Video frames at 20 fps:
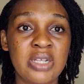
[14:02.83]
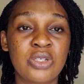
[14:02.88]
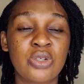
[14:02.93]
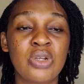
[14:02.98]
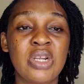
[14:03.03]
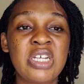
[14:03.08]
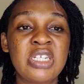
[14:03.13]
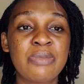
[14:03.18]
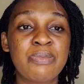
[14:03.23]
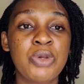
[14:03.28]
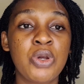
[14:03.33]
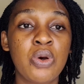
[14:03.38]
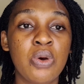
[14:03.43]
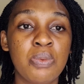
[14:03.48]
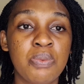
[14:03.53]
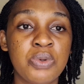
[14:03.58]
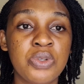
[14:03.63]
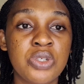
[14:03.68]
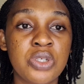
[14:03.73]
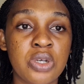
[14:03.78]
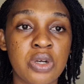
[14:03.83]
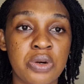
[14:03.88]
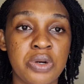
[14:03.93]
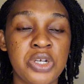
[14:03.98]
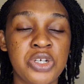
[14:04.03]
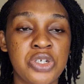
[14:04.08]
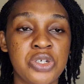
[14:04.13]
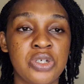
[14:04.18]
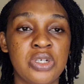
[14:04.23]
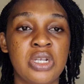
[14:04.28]
so let's be open to
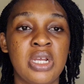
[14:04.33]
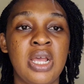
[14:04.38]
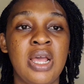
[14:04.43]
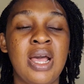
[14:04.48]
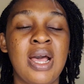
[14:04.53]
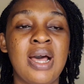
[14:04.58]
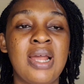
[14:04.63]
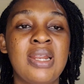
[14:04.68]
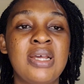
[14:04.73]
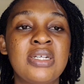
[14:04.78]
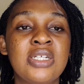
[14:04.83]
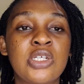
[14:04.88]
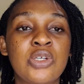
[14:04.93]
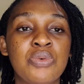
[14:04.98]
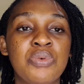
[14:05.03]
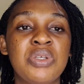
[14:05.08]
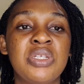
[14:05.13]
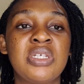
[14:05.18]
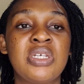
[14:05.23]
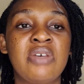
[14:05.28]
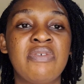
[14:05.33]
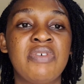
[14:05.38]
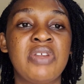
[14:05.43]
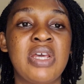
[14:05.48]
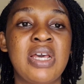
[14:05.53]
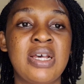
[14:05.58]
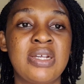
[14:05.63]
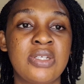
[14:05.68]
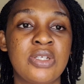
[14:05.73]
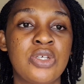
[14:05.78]
correction. And let's quit giving
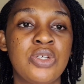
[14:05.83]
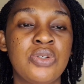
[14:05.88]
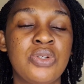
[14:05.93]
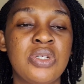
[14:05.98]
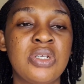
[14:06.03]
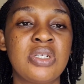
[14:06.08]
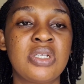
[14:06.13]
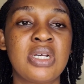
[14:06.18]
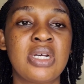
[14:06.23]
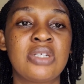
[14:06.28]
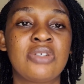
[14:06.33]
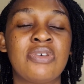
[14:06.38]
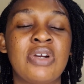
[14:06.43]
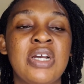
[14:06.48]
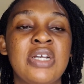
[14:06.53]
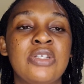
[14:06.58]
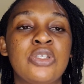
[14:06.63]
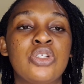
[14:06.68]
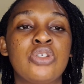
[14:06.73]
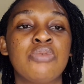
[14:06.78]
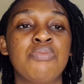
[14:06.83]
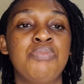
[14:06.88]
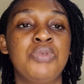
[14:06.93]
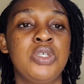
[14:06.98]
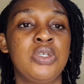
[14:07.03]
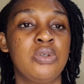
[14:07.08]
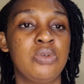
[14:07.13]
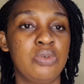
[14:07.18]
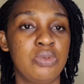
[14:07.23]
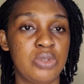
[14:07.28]
excuses and trying to
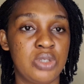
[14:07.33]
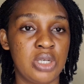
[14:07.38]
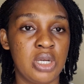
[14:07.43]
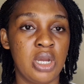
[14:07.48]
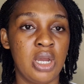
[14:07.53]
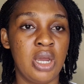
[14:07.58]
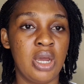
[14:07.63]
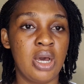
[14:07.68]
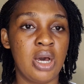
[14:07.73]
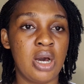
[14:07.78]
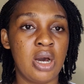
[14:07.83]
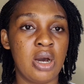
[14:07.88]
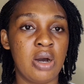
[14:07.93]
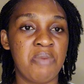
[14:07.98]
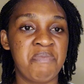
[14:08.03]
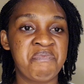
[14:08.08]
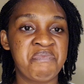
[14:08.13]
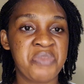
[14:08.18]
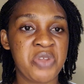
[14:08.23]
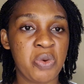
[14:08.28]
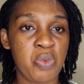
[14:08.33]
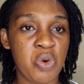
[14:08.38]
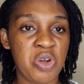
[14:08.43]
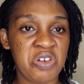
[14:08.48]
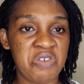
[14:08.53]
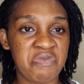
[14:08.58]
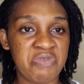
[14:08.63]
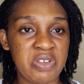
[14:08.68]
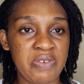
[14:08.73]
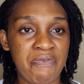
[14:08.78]
build a wall
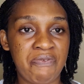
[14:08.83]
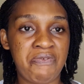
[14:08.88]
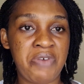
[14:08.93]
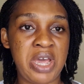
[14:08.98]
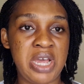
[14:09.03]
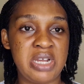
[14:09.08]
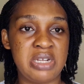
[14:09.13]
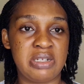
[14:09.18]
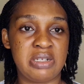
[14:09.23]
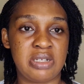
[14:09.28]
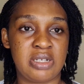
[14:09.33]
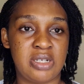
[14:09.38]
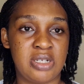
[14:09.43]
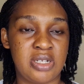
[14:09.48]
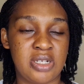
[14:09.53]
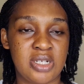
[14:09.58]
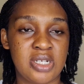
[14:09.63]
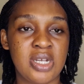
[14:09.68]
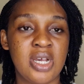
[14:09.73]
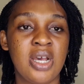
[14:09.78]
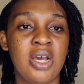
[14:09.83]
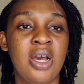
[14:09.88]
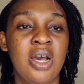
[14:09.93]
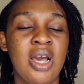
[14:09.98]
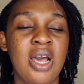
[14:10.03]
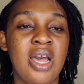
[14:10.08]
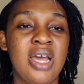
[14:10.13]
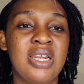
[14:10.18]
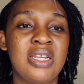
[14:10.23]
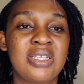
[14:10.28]
of defense
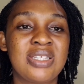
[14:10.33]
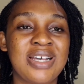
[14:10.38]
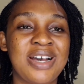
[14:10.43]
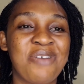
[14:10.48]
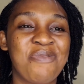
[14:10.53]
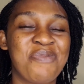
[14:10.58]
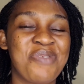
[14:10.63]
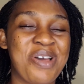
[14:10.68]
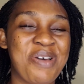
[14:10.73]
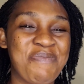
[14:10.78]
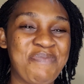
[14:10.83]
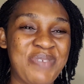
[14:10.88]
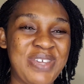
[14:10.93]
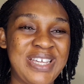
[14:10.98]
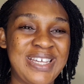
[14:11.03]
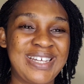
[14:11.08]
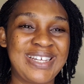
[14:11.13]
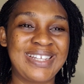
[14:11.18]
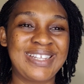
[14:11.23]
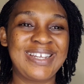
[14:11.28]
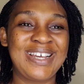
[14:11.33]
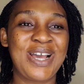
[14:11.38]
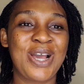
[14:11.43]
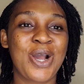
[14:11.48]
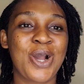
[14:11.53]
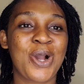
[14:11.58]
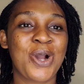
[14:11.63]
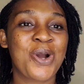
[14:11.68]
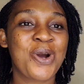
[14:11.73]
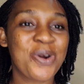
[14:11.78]
anytime we are being
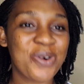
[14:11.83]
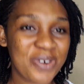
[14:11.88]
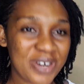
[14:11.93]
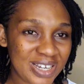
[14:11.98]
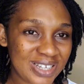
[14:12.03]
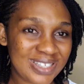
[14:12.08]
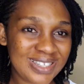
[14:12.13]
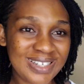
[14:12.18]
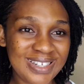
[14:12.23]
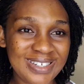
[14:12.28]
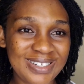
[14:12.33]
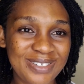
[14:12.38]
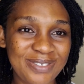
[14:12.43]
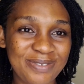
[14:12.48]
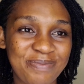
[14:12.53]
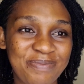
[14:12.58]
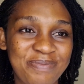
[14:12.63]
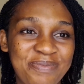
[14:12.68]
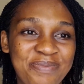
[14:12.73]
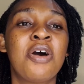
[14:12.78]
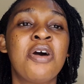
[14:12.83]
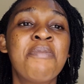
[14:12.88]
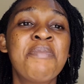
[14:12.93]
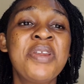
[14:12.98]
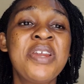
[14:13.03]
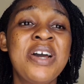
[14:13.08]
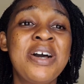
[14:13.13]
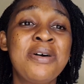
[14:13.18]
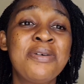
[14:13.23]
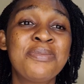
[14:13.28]
corrected.
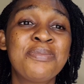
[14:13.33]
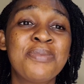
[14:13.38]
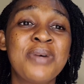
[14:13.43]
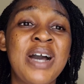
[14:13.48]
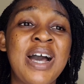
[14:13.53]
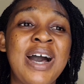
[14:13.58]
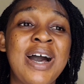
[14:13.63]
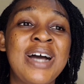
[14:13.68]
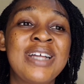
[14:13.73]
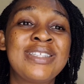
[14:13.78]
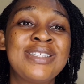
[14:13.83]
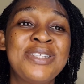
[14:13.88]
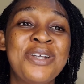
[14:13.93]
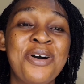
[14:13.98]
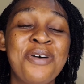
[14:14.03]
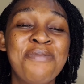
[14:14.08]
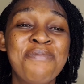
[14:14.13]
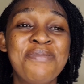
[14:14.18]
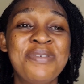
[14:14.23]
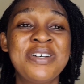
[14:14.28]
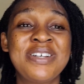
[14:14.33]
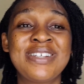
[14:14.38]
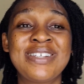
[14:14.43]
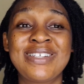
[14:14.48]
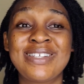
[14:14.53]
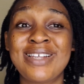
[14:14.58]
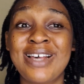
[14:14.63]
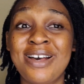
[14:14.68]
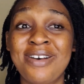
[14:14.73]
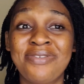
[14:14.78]
Coming up at number
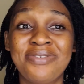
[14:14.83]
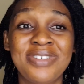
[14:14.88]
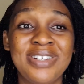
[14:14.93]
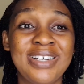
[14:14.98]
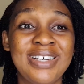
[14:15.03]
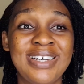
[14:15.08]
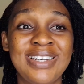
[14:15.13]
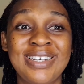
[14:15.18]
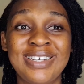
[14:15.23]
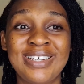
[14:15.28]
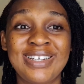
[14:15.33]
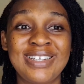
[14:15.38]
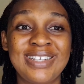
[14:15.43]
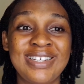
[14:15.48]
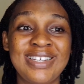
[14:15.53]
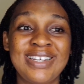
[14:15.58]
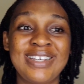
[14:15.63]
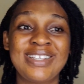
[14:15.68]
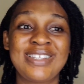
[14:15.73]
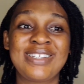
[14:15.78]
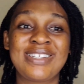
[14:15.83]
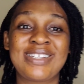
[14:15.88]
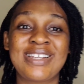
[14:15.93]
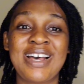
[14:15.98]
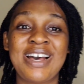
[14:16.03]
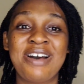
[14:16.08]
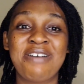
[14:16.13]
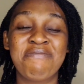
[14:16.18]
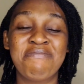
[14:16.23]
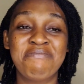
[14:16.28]
seven, it's
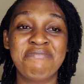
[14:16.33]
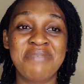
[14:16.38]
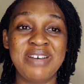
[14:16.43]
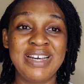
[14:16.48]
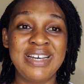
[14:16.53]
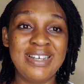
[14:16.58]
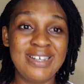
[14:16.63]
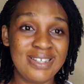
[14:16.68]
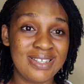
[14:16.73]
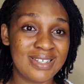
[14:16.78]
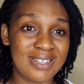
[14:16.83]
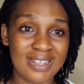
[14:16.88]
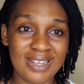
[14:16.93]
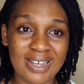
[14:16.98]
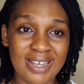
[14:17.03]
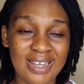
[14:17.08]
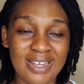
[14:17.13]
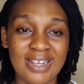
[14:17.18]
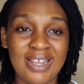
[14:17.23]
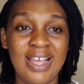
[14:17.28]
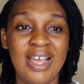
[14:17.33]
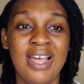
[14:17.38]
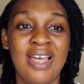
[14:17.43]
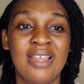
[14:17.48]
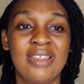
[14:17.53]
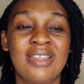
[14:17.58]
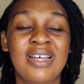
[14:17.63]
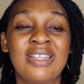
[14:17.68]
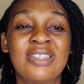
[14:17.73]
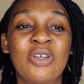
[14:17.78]
amazing
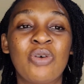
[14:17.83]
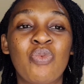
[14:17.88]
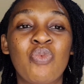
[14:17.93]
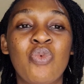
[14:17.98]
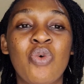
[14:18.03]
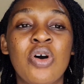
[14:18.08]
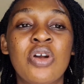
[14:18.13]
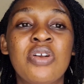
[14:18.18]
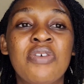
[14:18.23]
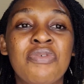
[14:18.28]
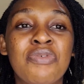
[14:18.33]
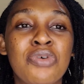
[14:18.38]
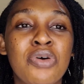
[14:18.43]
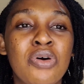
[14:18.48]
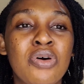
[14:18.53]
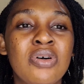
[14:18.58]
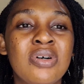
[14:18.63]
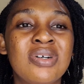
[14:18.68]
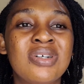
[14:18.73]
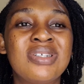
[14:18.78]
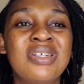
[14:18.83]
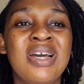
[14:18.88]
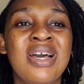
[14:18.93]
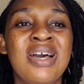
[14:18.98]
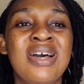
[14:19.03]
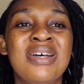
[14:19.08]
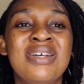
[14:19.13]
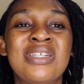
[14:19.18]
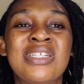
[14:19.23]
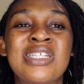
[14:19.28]
that the word of God
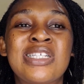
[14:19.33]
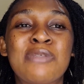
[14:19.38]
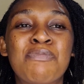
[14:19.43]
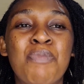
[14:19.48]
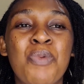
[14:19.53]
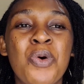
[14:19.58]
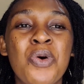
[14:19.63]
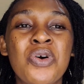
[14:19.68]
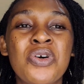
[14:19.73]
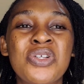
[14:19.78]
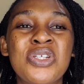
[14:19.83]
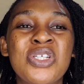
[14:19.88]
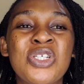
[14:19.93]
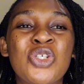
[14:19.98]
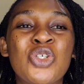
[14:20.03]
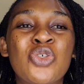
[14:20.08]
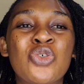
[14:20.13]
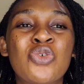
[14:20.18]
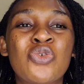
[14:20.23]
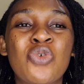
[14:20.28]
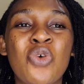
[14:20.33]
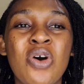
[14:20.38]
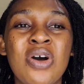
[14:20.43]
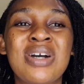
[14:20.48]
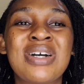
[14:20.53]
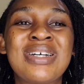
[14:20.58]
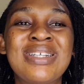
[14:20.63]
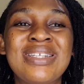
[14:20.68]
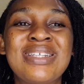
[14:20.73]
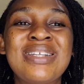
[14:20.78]
spoke
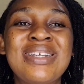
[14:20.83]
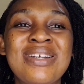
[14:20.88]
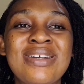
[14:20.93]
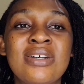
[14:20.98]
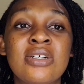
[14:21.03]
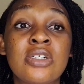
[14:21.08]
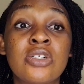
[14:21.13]
strongly